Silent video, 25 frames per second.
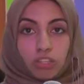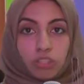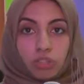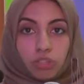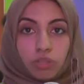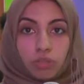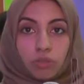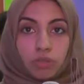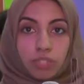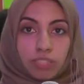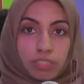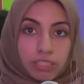
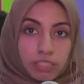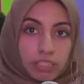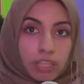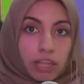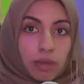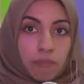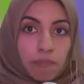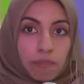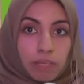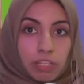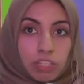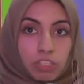to
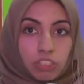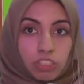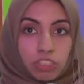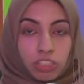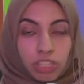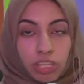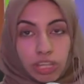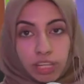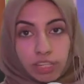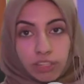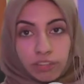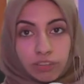
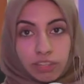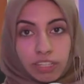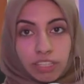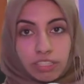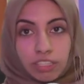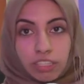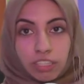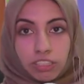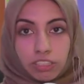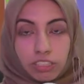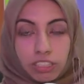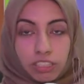establish a
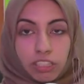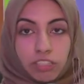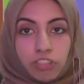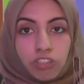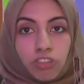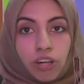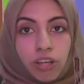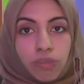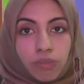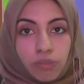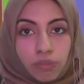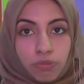gradient and a
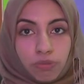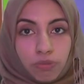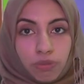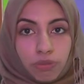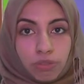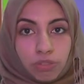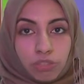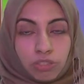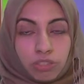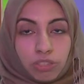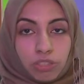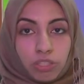driving
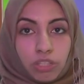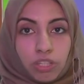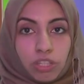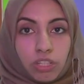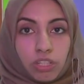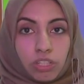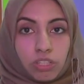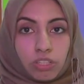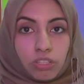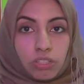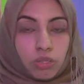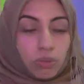force.
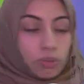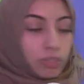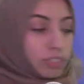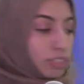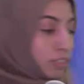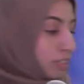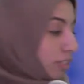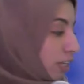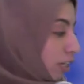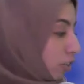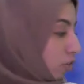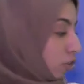So
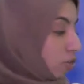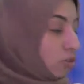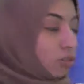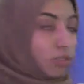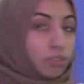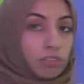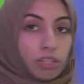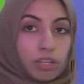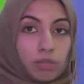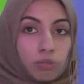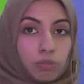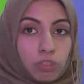it's
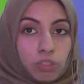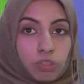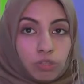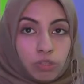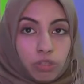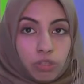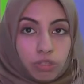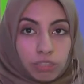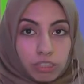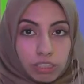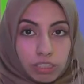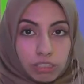natural and we do
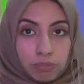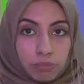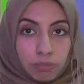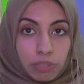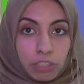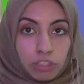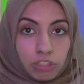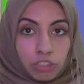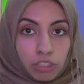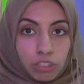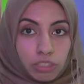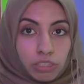not need
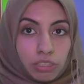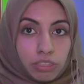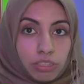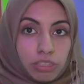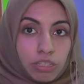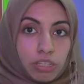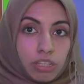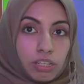pressure.